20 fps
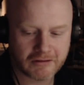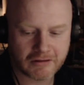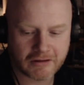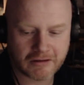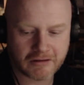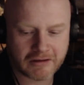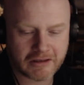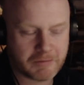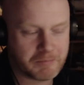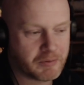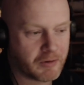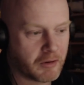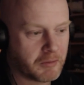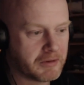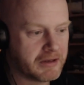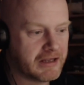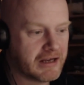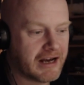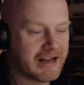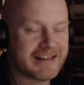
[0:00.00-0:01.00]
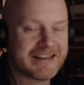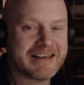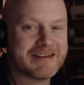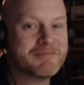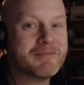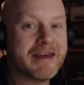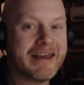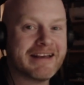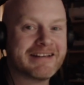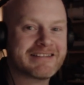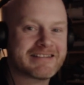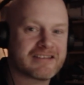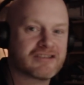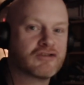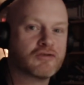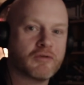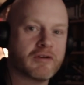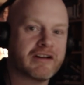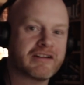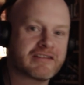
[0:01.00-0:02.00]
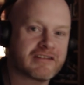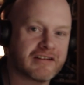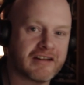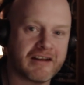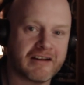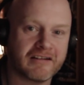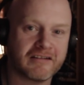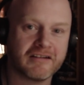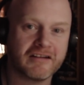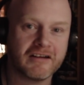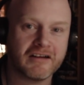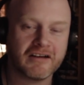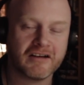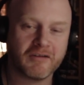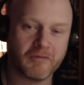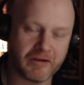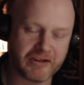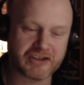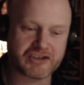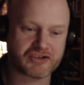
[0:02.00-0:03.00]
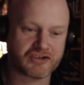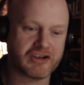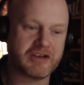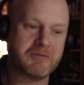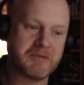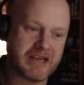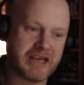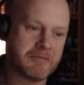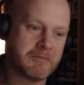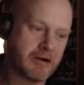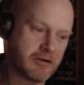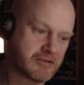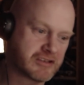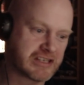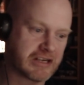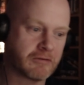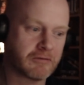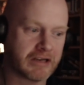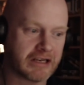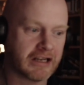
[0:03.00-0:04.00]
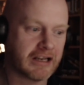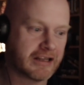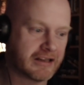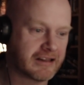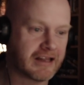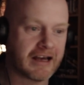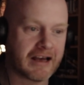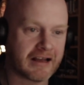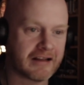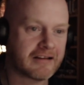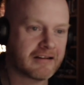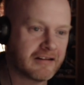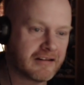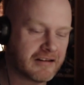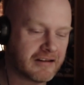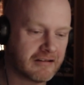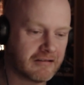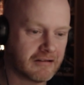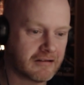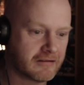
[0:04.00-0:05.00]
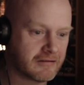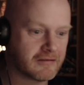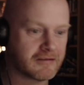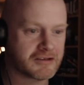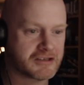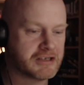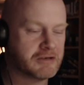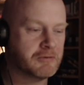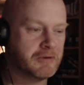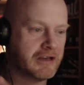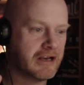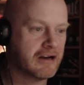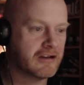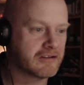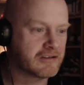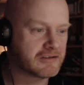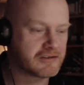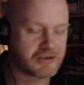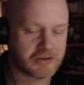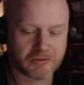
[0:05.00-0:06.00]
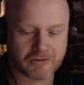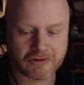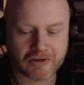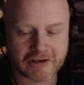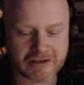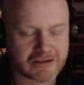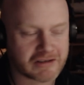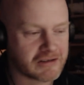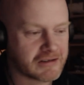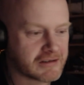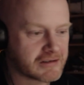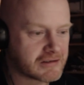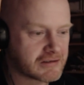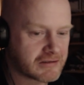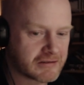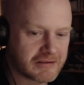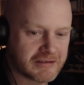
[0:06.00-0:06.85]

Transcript: They probably had their mate do it, and then when the scream came out sounding like that, you're like, oh shit, we can't show the rest of this.